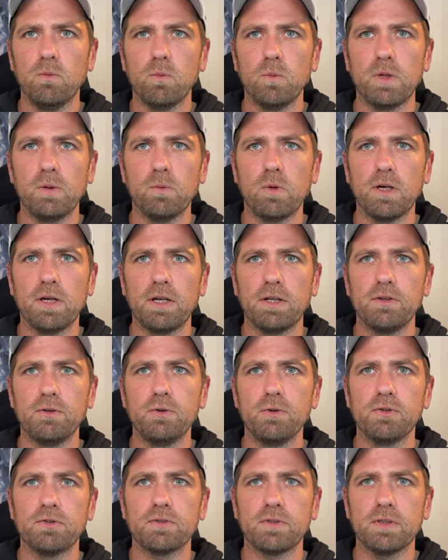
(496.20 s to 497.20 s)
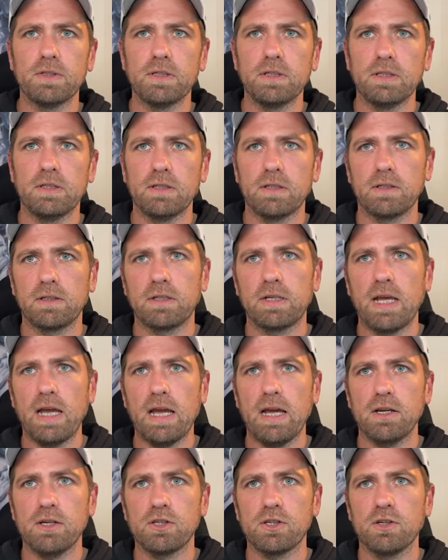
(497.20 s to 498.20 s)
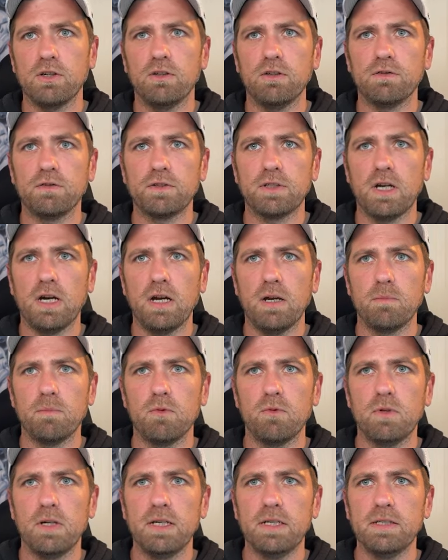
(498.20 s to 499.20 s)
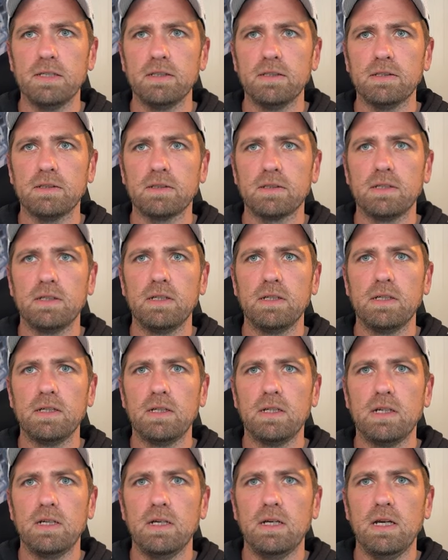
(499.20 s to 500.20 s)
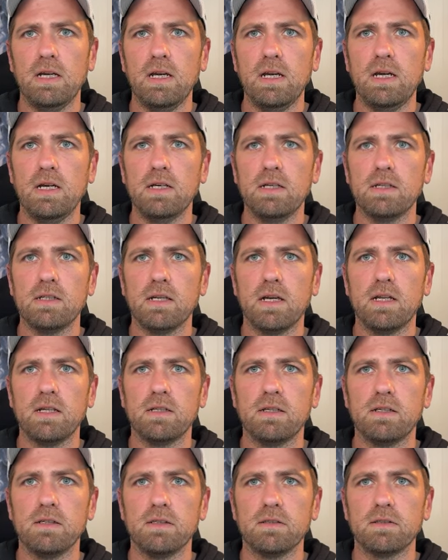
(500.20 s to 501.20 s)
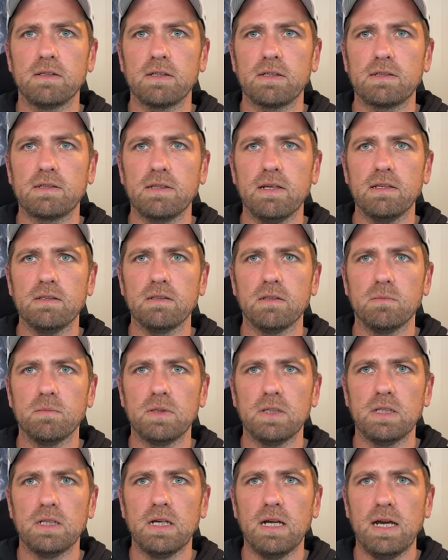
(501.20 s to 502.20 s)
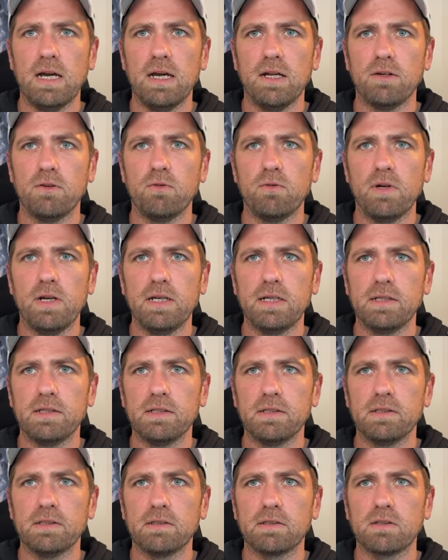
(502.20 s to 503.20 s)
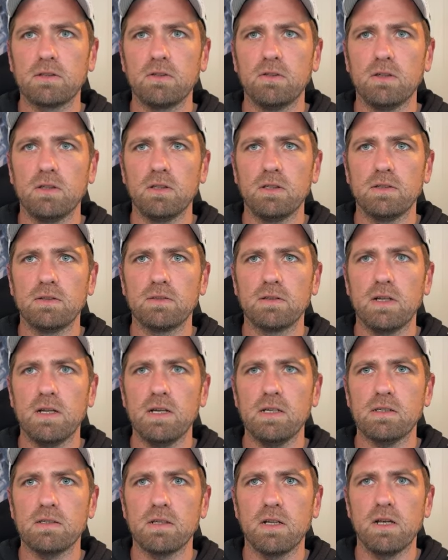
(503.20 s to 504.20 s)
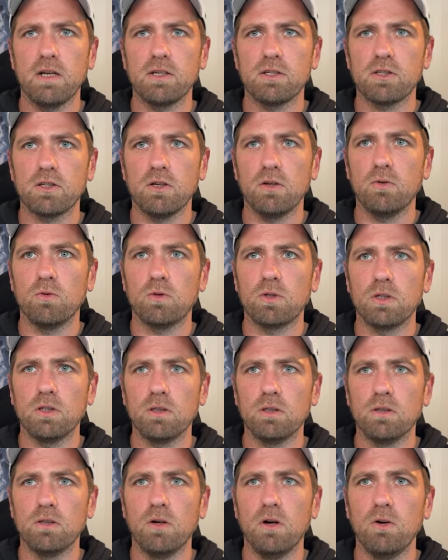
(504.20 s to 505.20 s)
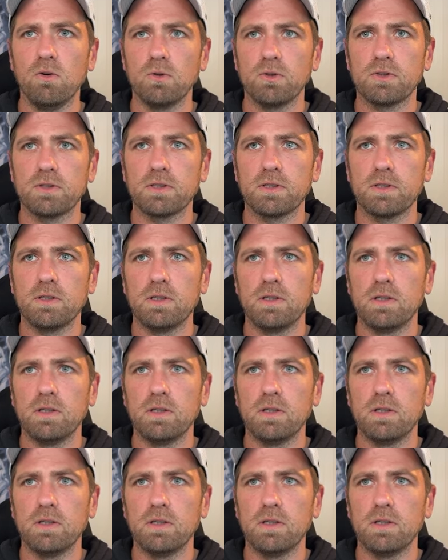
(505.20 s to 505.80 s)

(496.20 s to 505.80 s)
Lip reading: We want to use a cache of type Redis, and that is accessible at redis://localhost.